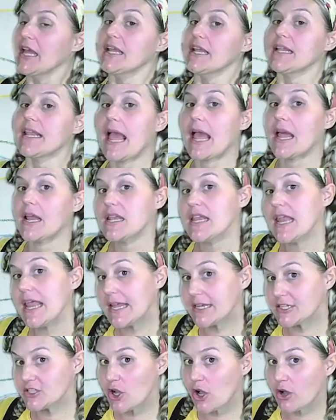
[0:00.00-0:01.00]
Now,
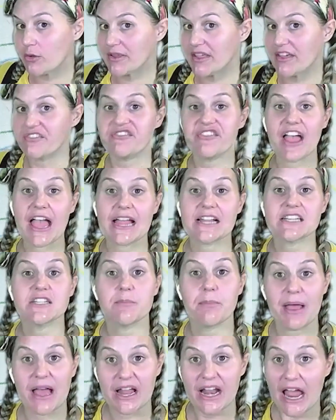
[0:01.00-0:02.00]
Ned told me a fact
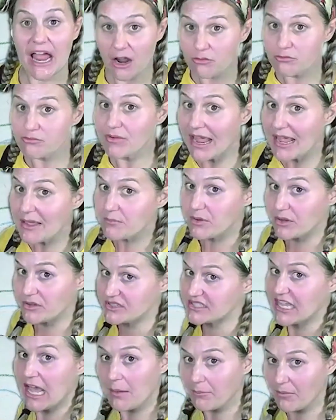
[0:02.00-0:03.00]
about how
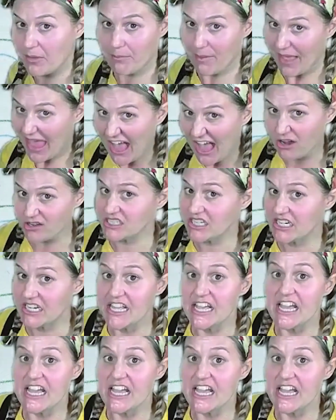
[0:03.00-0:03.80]
rainbows come about.